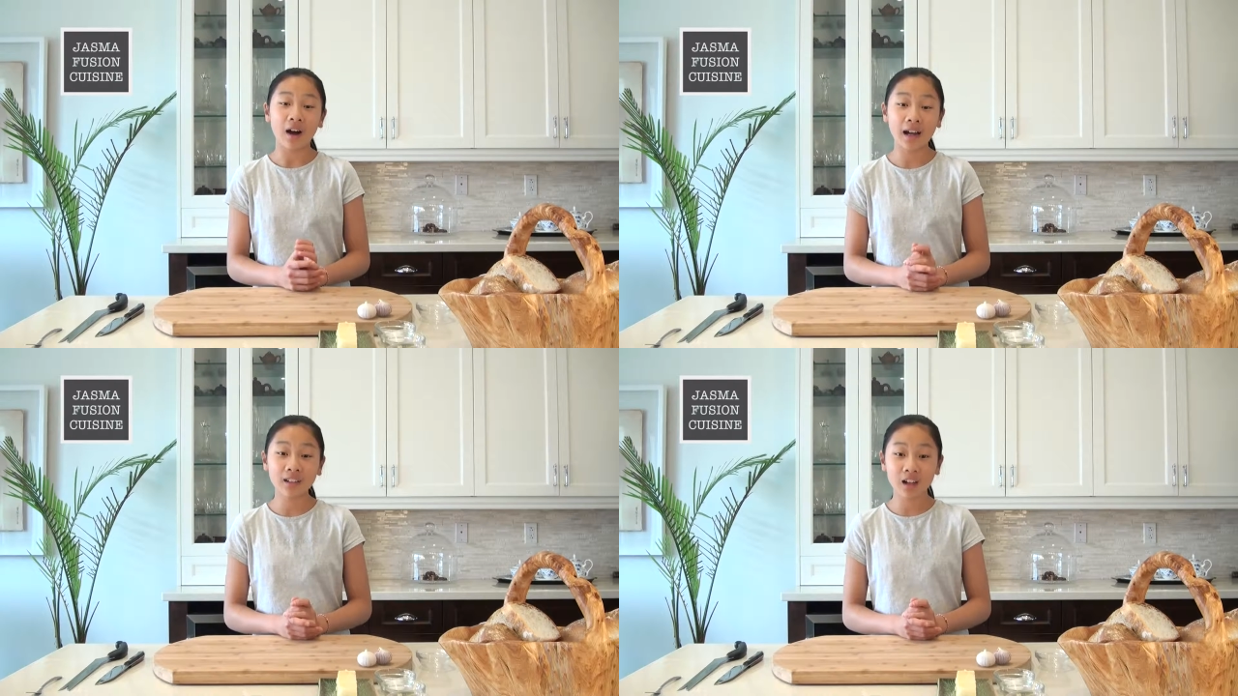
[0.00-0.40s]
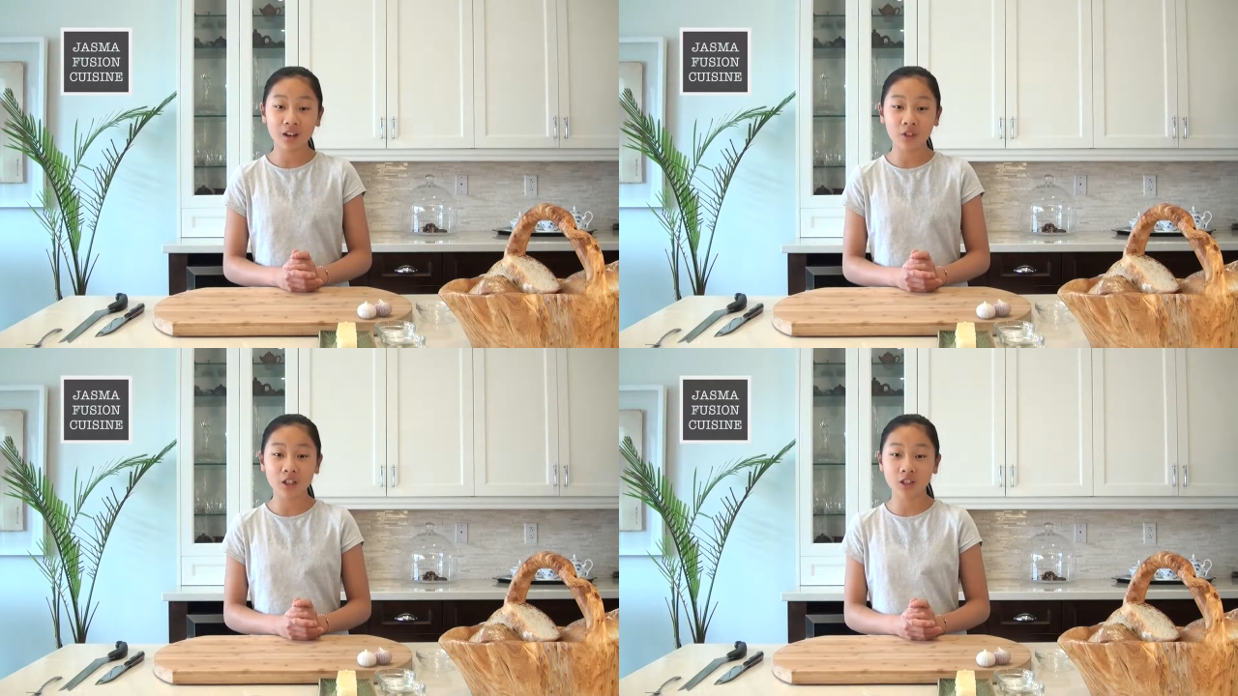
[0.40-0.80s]
I
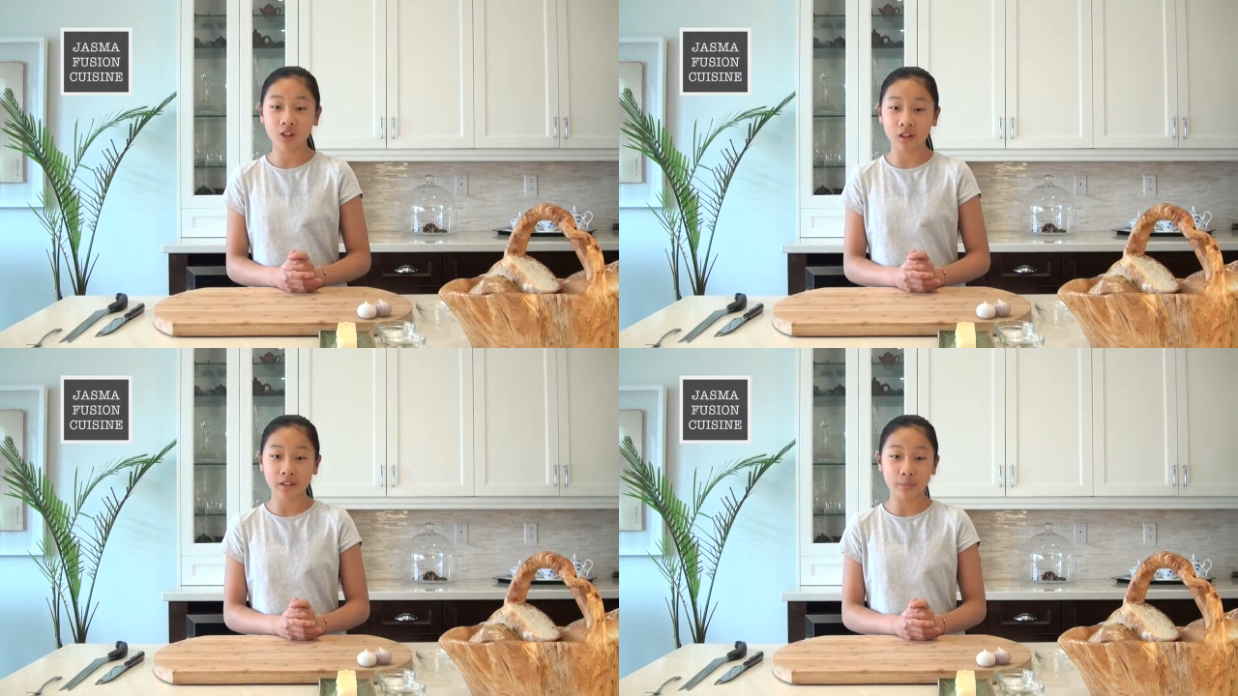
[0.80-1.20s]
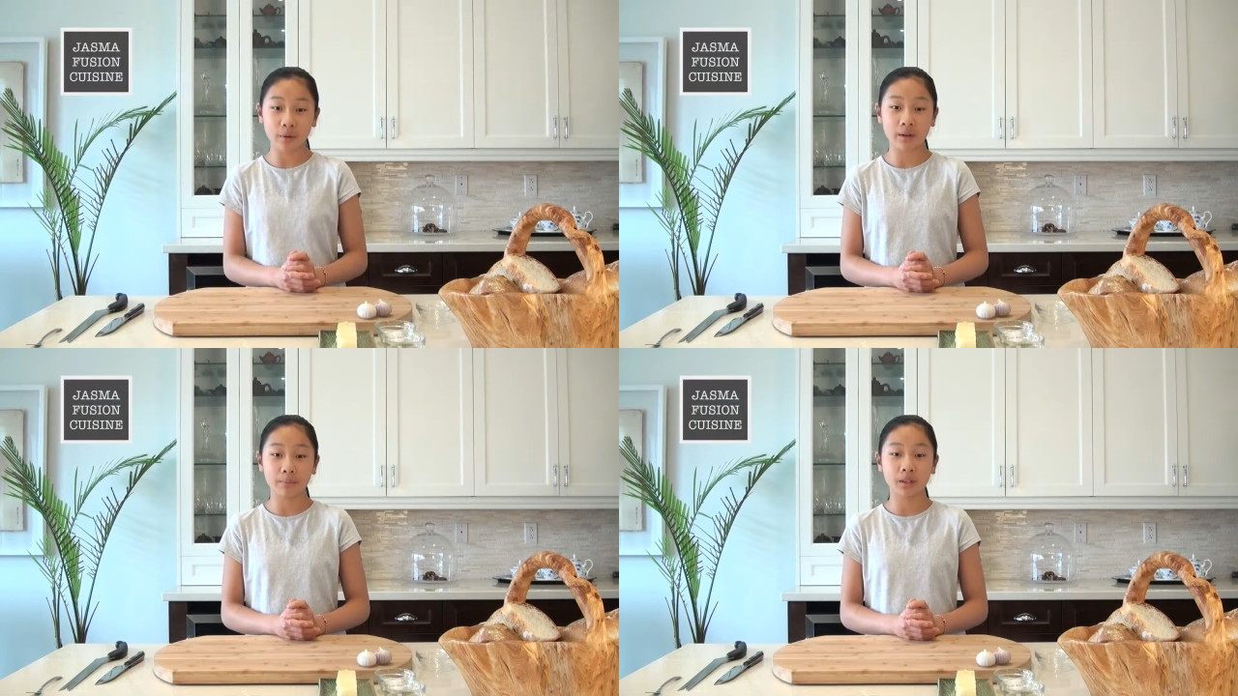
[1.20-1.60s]
love eating garlic
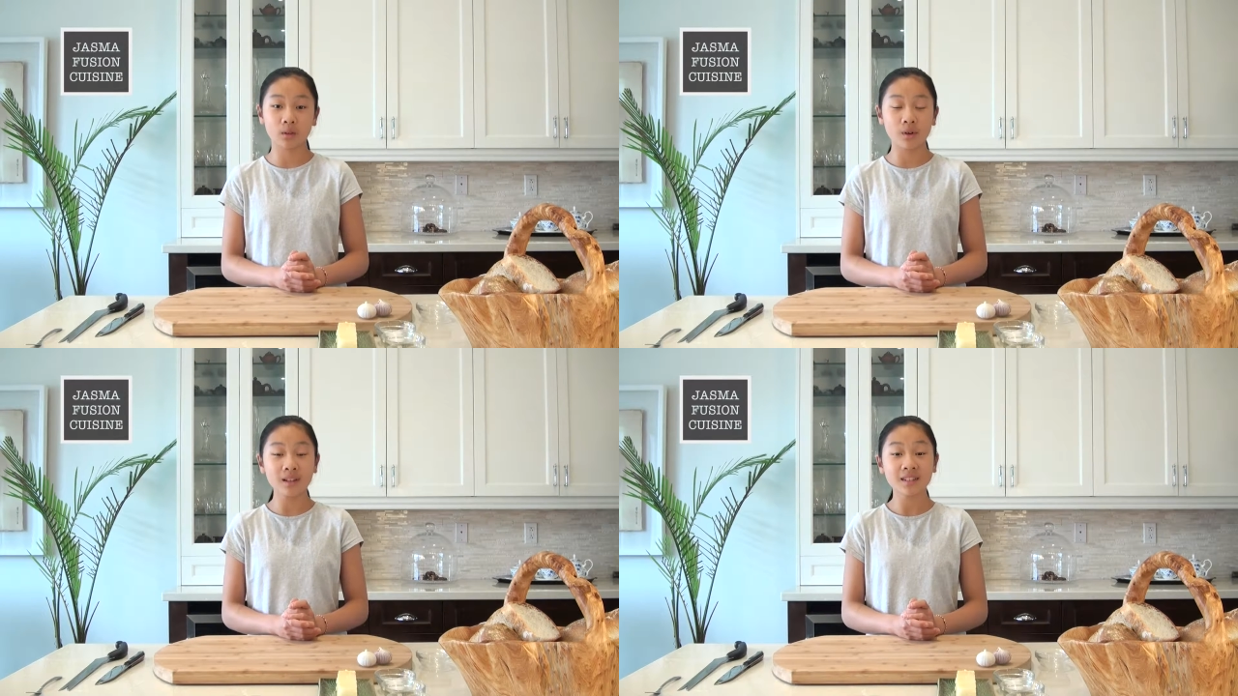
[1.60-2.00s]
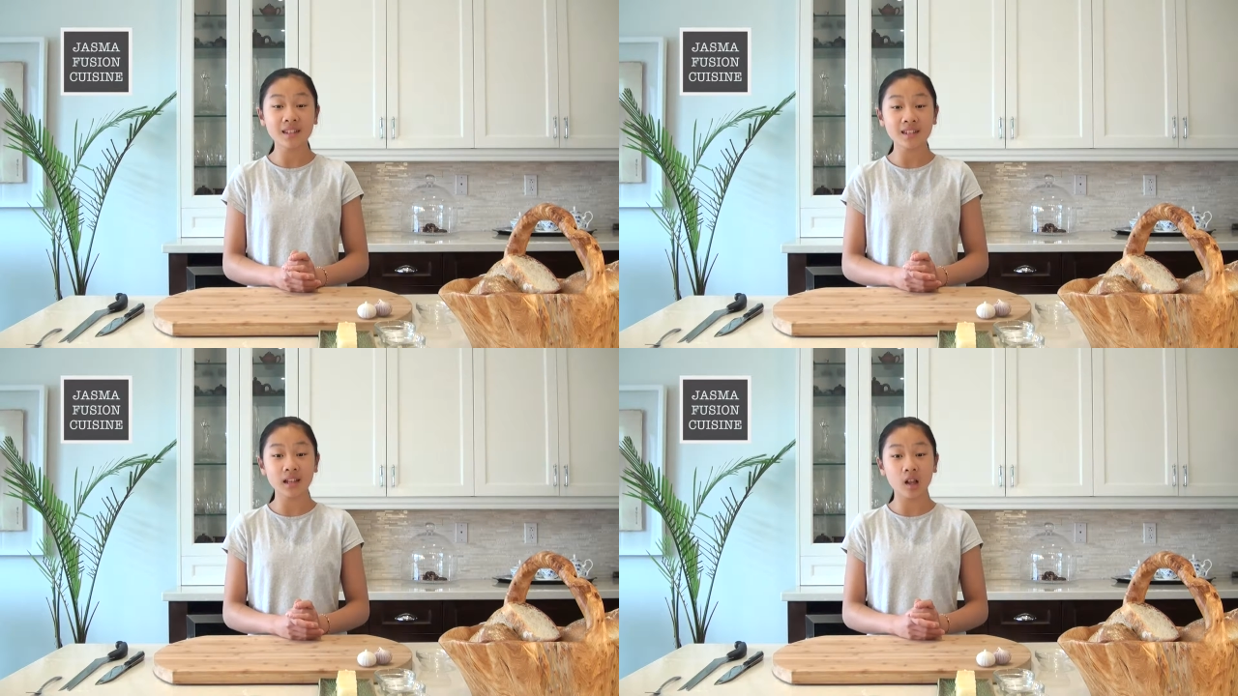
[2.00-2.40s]
bread, but the ones
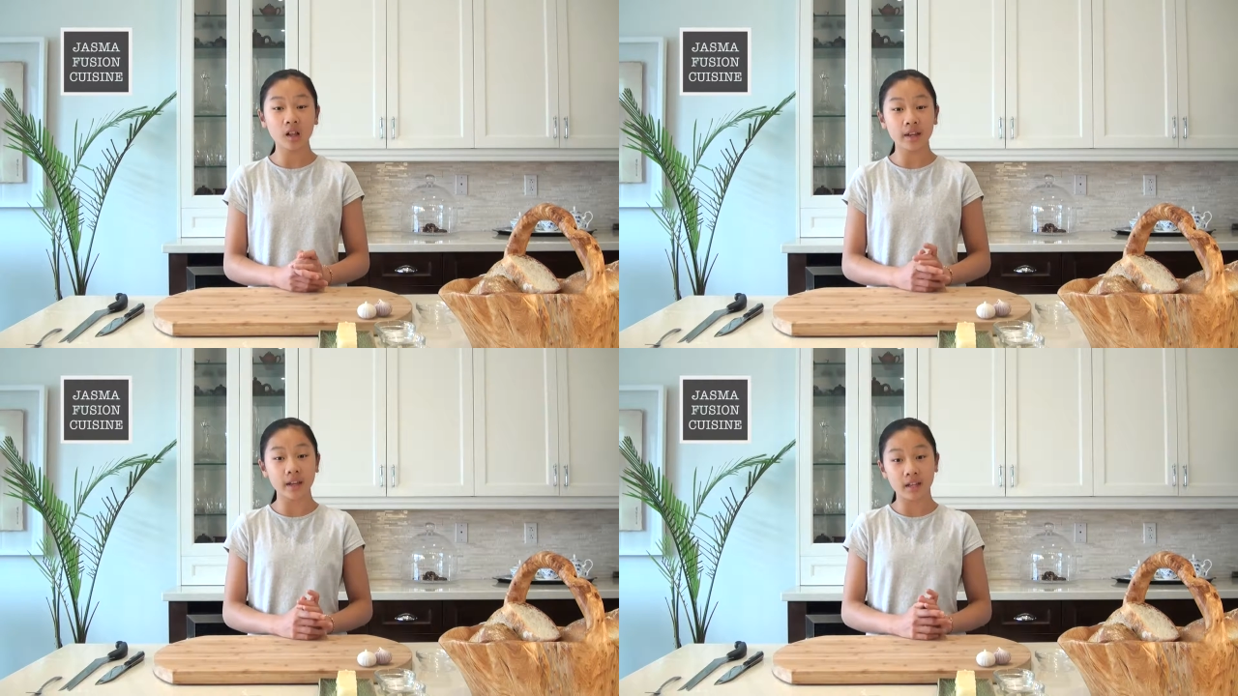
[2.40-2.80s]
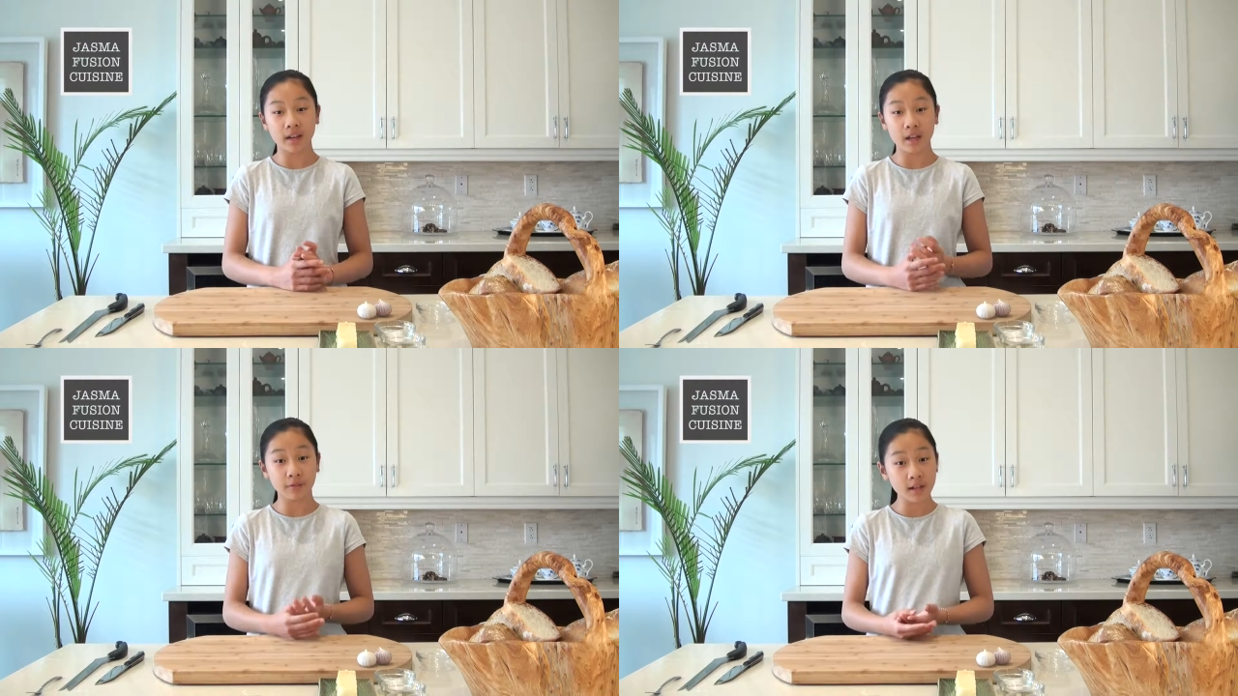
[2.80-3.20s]
they sell in a